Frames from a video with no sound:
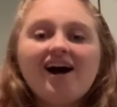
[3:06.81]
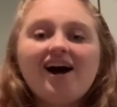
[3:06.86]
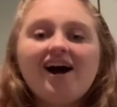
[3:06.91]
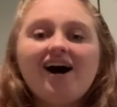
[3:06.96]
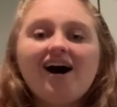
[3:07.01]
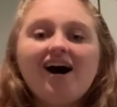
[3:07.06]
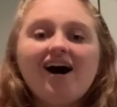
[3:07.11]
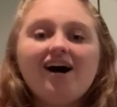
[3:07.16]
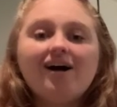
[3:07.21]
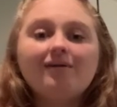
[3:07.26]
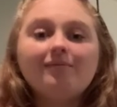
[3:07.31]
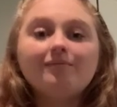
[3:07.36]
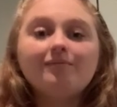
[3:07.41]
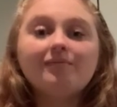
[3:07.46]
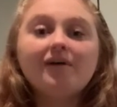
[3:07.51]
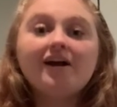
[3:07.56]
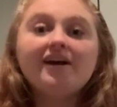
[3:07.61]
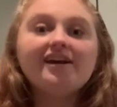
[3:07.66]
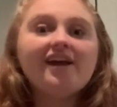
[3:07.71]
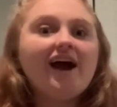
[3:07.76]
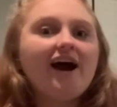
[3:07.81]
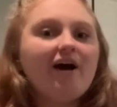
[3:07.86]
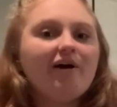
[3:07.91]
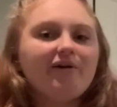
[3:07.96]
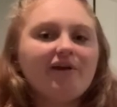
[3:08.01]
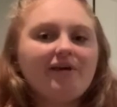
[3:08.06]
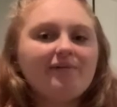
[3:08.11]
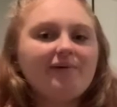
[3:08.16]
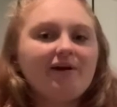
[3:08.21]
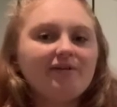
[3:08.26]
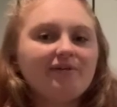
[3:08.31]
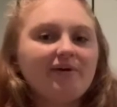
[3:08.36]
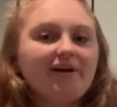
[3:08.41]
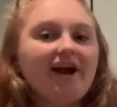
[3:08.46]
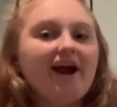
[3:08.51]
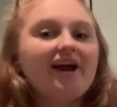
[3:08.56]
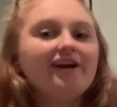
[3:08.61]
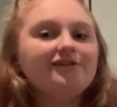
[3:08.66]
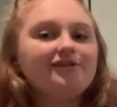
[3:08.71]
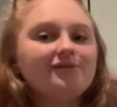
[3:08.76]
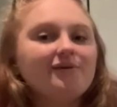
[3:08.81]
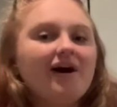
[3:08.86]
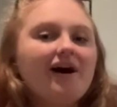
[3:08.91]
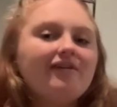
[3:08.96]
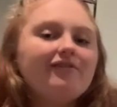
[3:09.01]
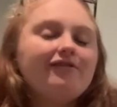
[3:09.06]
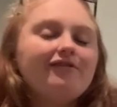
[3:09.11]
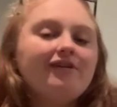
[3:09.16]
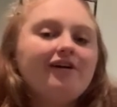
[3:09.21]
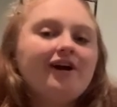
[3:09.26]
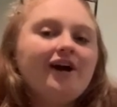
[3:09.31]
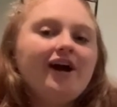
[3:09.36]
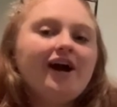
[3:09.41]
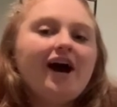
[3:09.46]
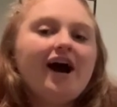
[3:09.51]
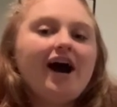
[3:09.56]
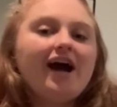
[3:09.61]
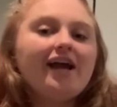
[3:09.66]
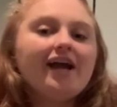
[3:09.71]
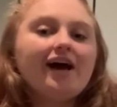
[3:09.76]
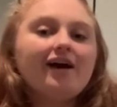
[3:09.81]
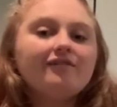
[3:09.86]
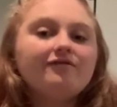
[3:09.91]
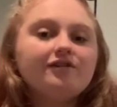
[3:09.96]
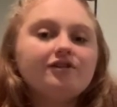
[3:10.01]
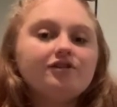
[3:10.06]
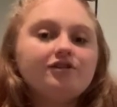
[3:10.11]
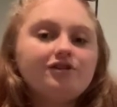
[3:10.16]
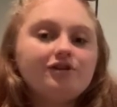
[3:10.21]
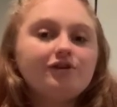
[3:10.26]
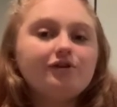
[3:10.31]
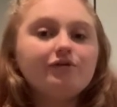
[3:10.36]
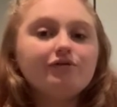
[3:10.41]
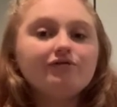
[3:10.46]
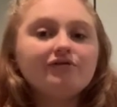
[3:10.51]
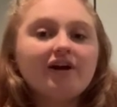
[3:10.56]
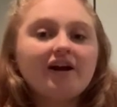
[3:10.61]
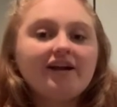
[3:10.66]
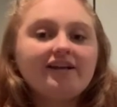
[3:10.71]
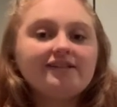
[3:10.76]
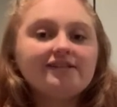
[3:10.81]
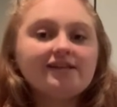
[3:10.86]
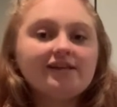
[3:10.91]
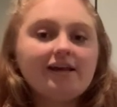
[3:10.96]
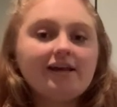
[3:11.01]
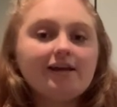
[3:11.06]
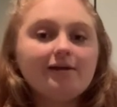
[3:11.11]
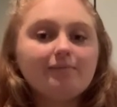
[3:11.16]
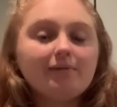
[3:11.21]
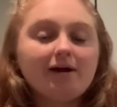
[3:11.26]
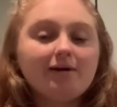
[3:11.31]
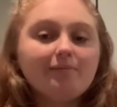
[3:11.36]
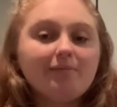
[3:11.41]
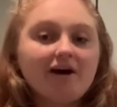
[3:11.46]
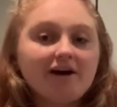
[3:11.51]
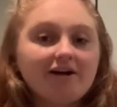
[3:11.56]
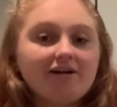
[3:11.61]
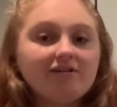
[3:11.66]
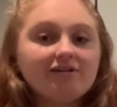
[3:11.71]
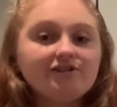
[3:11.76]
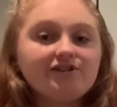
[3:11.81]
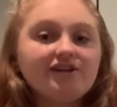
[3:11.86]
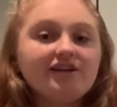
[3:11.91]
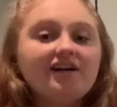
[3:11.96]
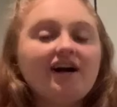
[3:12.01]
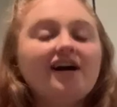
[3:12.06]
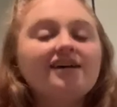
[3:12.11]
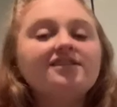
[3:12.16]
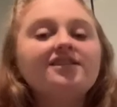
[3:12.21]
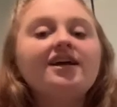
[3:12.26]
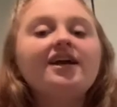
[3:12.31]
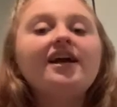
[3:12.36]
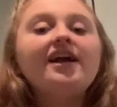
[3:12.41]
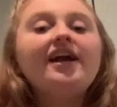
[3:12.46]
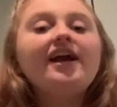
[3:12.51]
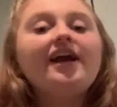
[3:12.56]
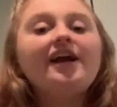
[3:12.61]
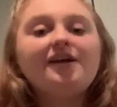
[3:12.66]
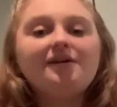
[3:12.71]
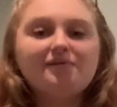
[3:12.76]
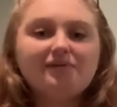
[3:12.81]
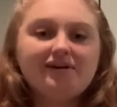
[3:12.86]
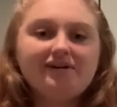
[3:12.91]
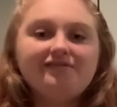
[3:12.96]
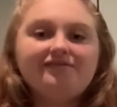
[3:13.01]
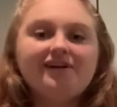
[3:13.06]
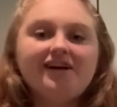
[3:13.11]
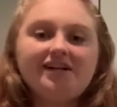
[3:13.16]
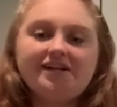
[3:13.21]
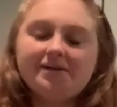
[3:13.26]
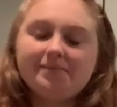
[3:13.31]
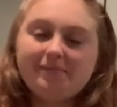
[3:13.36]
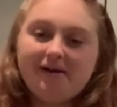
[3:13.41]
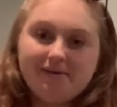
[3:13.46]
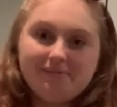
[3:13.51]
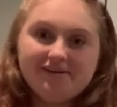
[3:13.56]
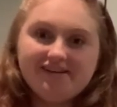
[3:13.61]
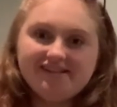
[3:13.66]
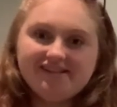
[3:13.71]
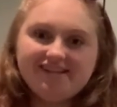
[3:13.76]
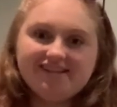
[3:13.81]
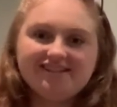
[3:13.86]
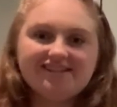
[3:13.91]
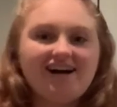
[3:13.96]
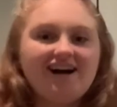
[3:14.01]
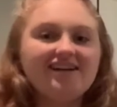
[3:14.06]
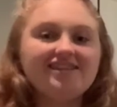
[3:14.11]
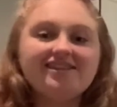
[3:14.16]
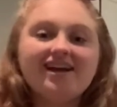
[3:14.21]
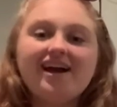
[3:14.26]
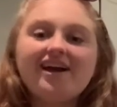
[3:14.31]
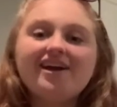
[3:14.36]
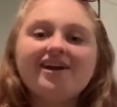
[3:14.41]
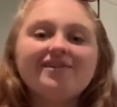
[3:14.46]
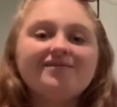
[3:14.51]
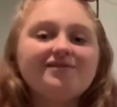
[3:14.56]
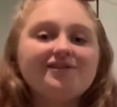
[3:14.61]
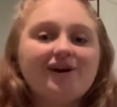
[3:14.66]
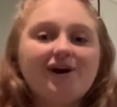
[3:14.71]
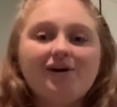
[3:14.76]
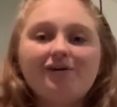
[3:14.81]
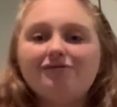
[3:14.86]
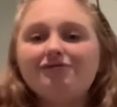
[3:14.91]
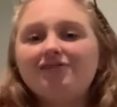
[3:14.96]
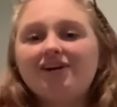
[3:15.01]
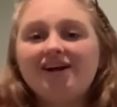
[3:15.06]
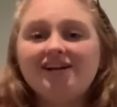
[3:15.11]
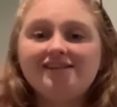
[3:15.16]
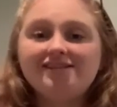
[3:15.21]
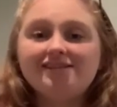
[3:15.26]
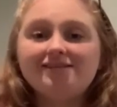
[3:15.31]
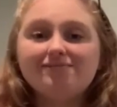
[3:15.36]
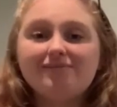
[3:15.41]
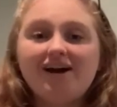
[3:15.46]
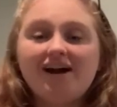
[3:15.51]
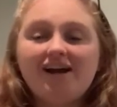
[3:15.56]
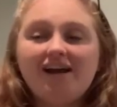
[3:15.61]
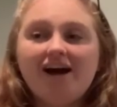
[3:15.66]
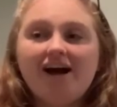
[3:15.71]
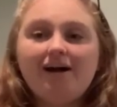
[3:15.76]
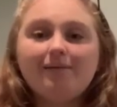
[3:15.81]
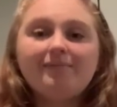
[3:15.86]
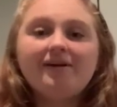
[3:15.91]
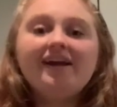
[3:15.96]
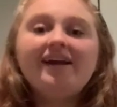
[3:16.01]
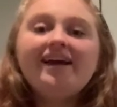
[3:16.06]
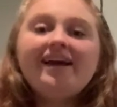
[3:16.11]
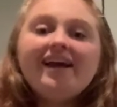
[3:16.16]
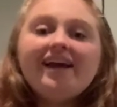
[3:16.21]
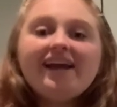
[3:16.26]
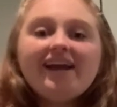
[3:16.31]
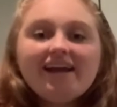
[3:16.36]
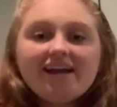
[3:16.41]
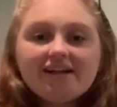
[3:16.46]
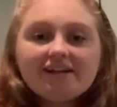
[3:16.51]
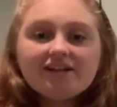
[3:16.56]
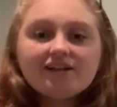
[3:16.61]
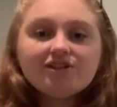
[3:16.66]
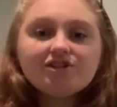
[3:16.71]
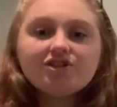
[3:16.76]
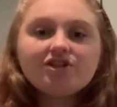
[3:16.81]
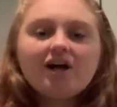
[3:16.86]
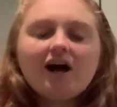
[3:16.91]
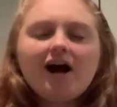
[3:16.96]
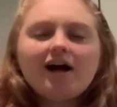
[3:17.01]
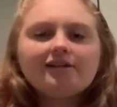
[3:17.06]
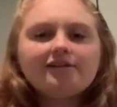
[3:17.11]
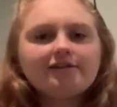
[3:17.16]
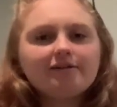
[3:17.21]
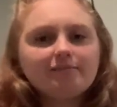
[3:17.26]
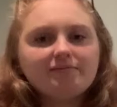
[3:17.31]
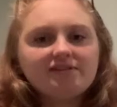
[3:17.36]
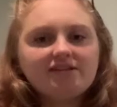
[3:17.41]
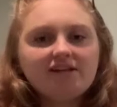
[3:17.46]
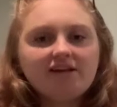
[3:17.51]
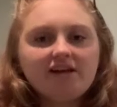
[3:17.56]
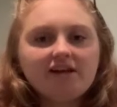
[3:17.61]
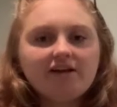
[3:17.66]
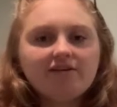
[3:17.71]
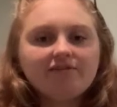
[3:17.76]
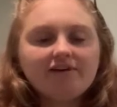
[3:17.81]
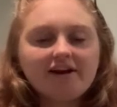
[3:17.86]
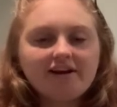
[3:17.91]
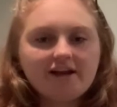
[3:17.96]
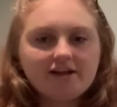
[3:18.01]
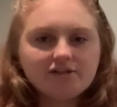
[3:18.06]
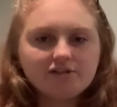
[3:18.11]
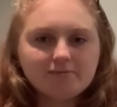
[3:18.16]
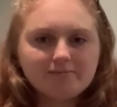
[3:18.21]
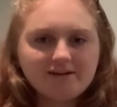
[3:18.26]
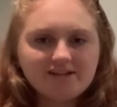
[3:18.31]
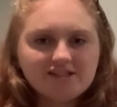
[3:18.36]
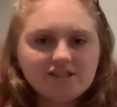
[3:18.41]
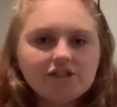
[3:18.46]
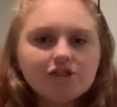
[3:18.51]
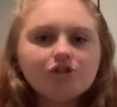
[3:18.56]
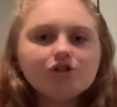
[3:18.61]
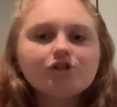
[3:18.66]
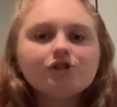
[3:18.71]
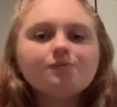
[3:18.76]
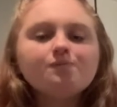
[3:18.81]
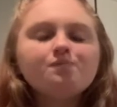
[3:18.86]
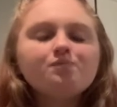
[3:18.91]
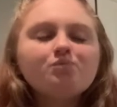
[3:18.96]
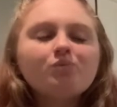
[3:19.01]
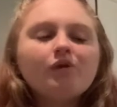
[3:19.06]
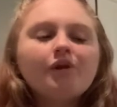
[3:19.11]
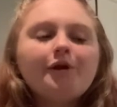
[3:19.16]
By the way, I have two friends in my biology class and one friend in my business class. I have no friends in my English class, and I'm sitting right next to my teacher.